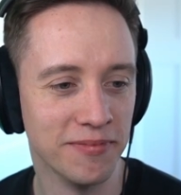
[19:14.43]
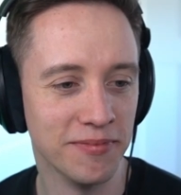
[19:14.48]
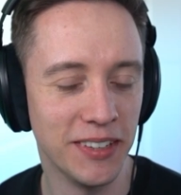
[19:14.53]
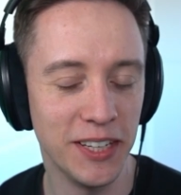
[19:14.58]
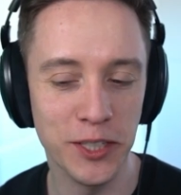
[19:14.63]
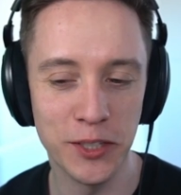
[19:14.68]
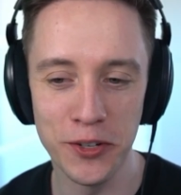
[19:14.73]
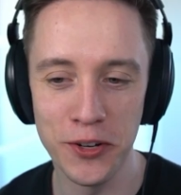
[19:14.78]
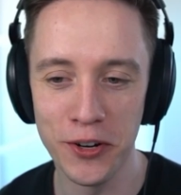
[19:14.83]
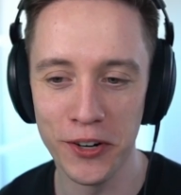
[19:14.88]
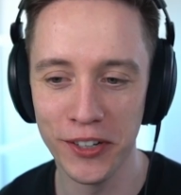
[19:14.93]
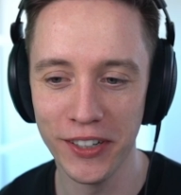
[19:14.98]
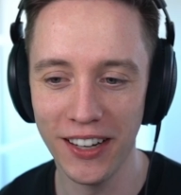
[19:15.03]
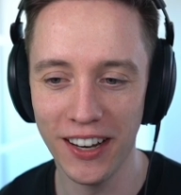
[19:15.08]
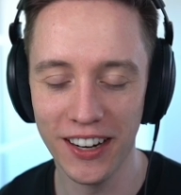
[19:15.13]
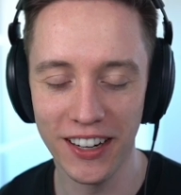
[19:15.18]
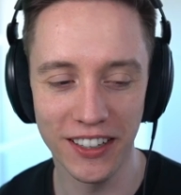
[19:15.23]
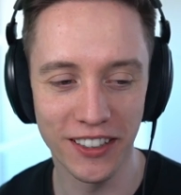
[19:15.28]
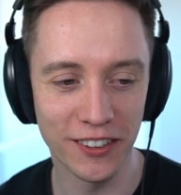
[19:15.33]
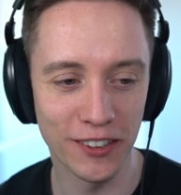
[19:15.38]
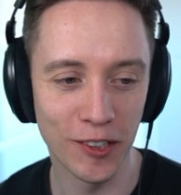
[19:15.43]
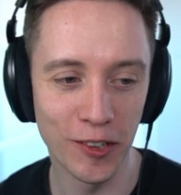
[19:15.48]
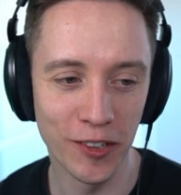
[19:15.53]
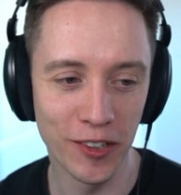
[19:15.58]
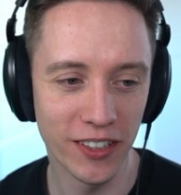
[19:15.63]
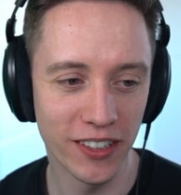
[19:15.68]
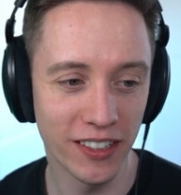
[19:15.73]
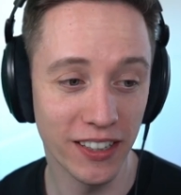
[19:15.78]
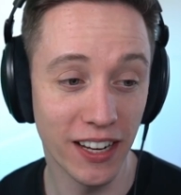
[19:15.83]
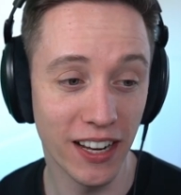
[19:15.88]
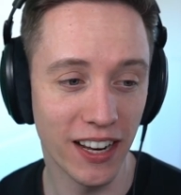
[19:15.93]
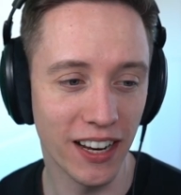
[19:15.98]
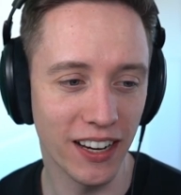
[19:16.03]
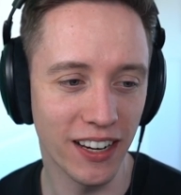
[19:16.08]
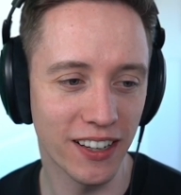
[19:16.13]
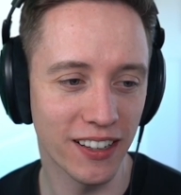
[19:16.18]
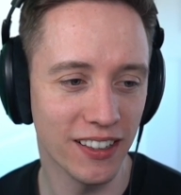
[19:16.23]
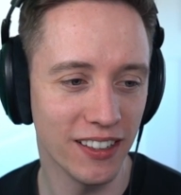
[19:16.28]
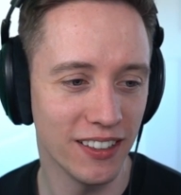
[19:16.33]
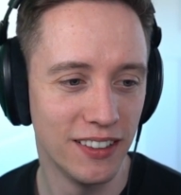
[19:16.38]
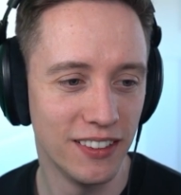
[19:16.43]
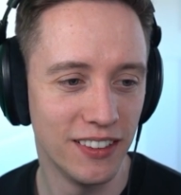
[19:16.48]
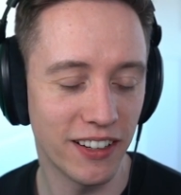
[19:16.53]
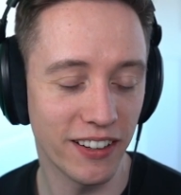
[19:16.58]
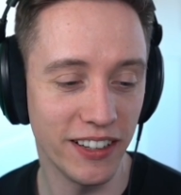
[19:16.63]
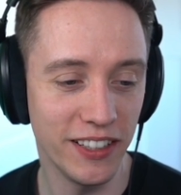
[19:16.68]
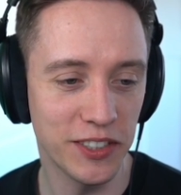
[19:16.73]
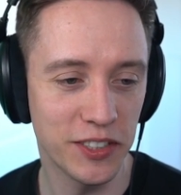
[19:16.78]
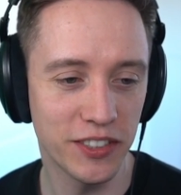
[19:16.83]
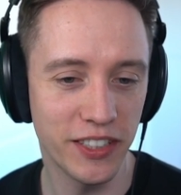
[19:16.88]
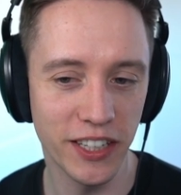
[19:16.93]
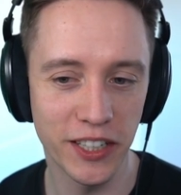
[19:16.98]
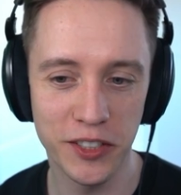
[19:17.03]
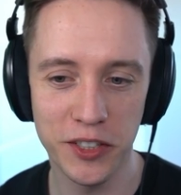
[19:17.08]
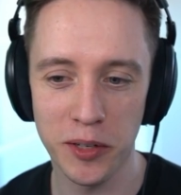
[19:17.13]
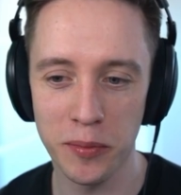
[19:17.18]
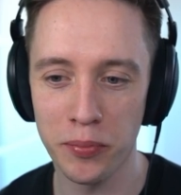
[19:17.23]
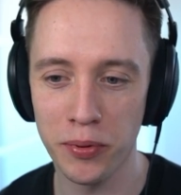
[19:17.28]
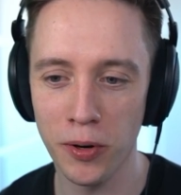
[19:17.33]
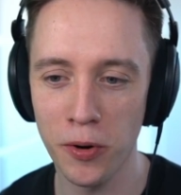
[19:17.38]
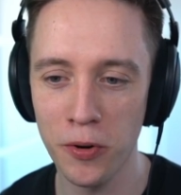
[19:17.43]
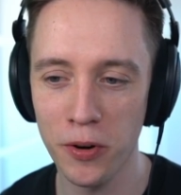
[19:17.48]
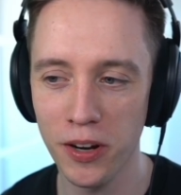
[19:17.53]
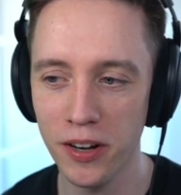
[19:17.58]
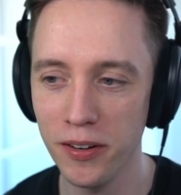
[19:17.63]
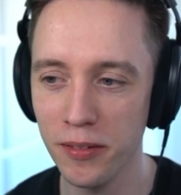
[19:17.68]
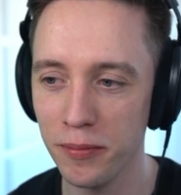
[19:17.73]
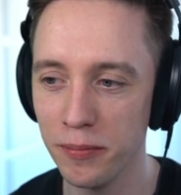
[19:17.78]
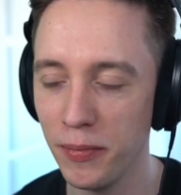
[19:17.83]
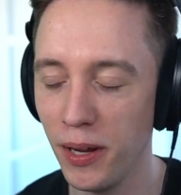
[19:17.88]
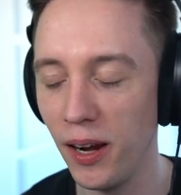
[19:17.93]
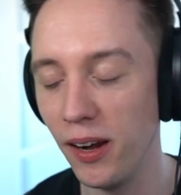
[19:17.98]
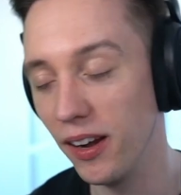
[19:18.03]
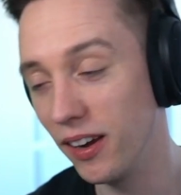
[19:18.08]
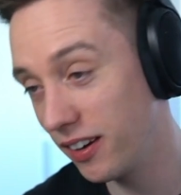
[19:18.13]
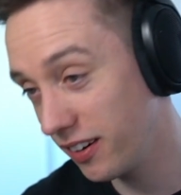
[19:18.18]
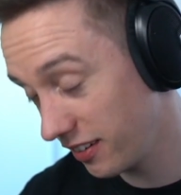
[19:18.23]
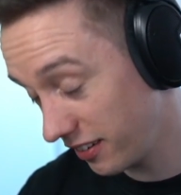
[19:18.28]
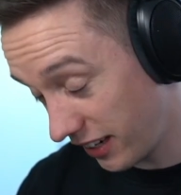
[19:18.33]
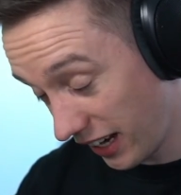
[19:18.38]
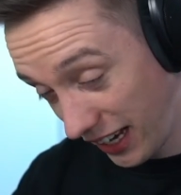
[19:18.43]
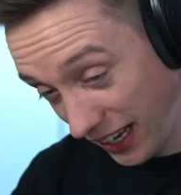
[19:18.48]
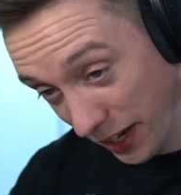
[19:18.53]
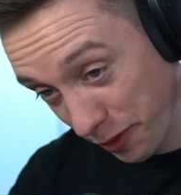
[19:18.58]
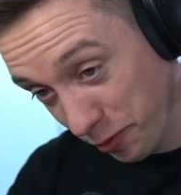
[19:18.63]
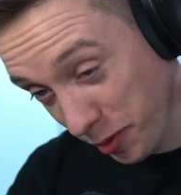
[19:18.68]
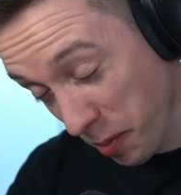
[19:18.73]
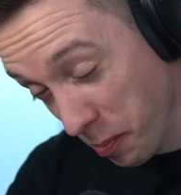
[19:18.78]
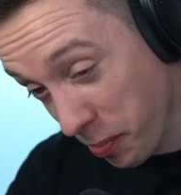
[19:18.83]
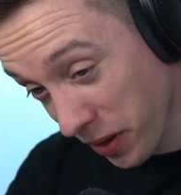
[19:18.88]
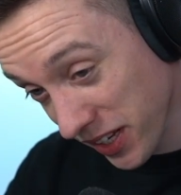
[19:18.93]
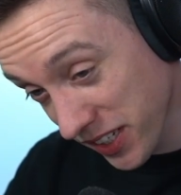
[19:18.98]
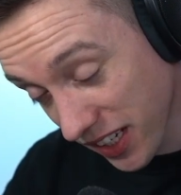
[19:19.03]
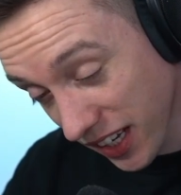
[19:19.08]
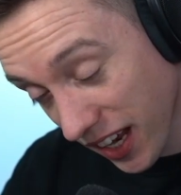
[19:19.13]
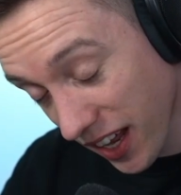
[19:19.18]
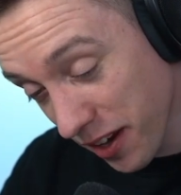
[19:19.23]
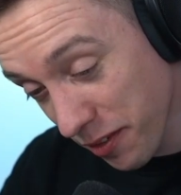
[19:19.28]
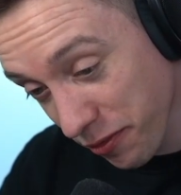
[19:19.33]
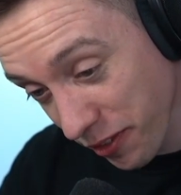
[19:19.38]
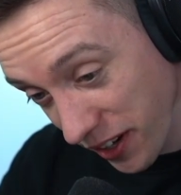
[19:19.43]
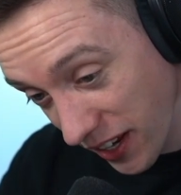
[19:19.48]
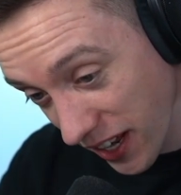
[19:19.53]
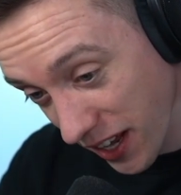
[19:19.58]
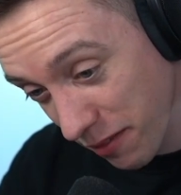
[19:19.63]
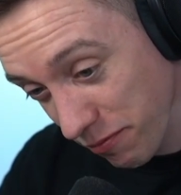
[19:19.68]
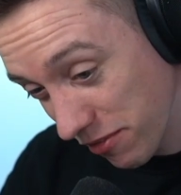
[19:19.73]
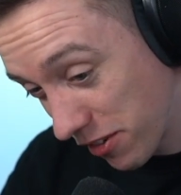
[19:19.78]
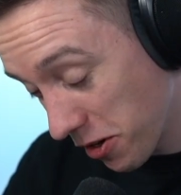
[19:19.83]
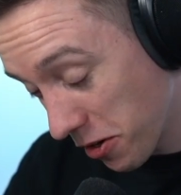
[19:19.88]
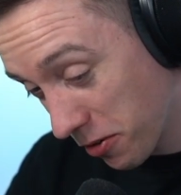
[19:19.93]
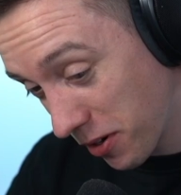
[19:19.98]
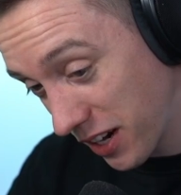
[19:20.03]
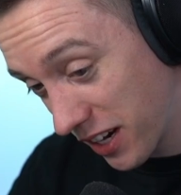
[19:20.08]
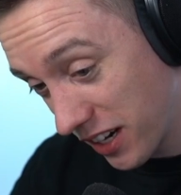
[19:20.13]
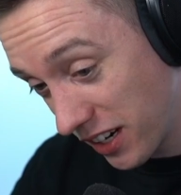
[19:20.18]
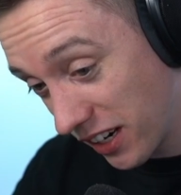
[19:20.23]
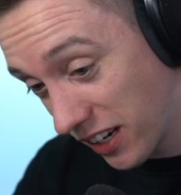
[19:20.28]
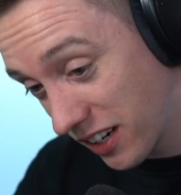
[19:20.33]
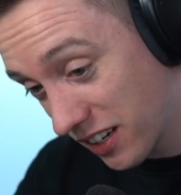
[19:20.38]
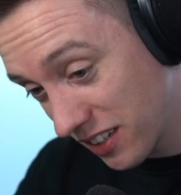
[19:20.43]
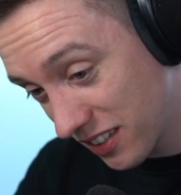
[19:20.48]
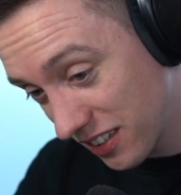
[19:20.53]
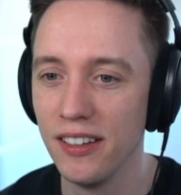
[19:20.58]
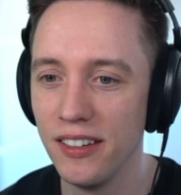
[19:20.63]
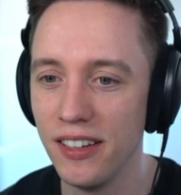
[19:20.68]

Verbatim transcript: He's nerdy like their owner. Yeah, yeah. Their instincts are broken. Mate, they live the best life and they have no idea.